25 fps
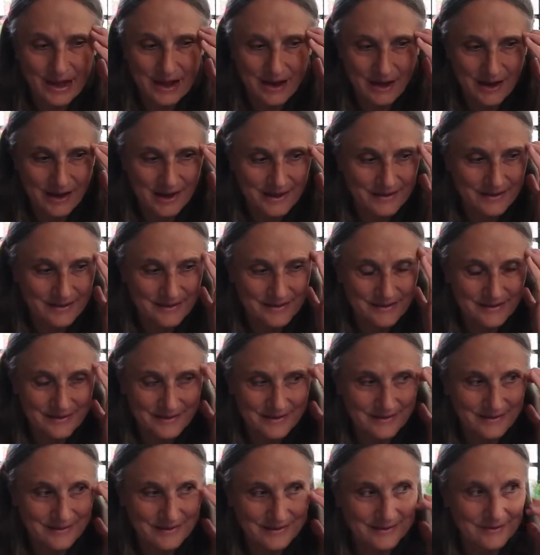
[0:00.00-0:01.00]
on
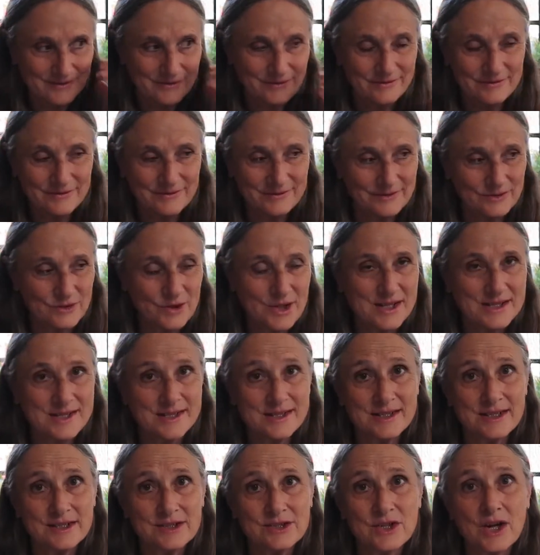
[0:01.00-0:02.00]
cross
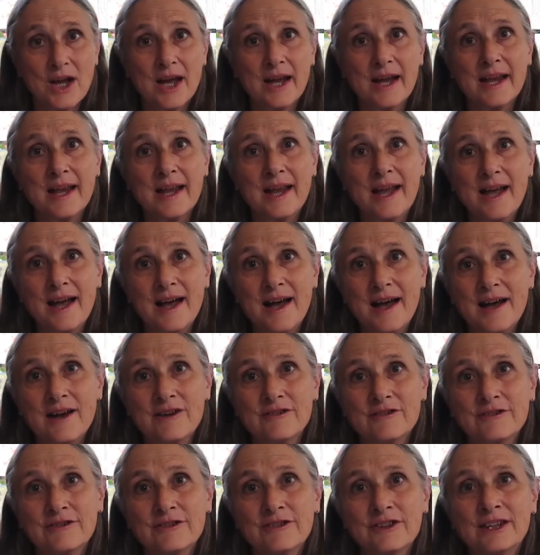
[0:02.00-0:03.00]
stitch. I
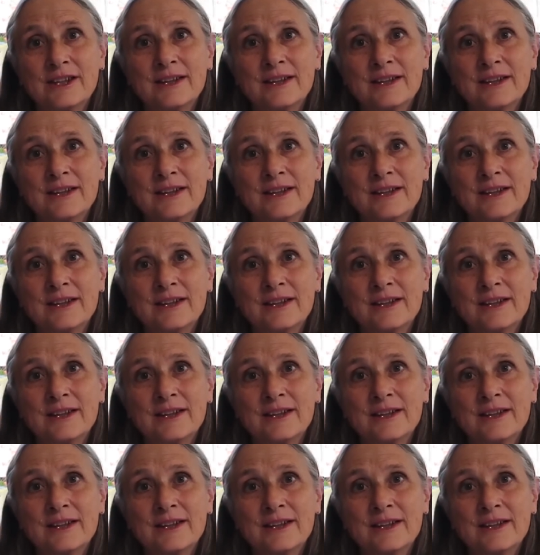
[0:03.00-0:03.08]
have